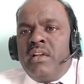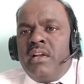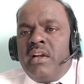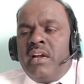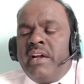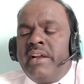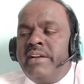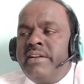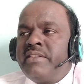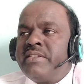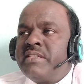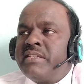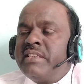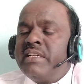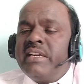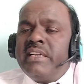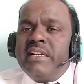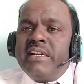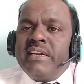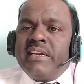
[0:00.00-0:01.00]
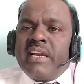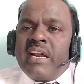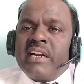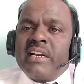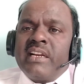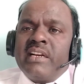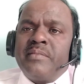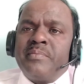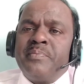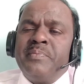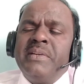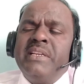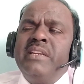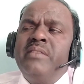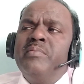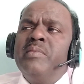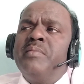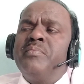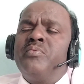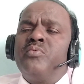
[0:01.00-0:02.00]
and set a target
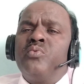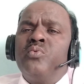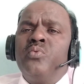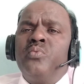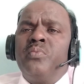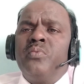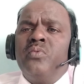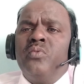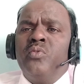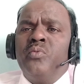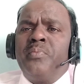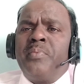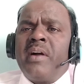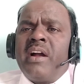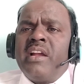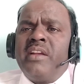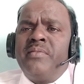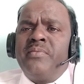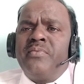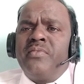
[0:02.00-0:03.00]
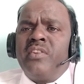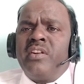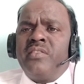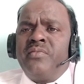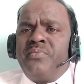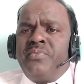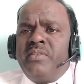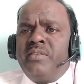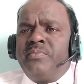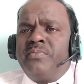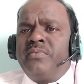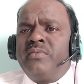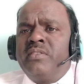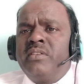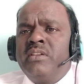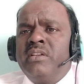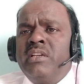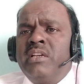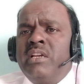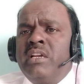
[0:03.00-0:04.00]
minimum 2, 5 and 5,
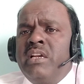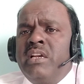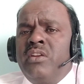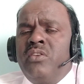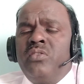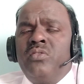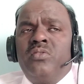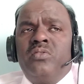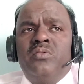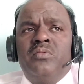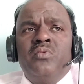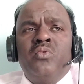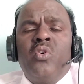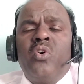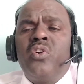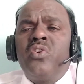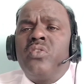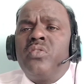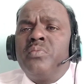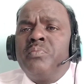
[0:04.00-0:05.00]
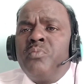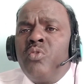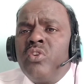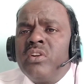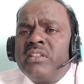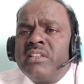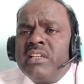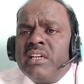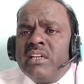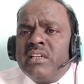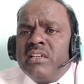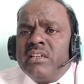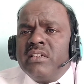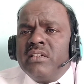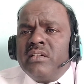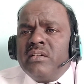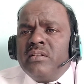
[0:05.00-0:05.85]
not more than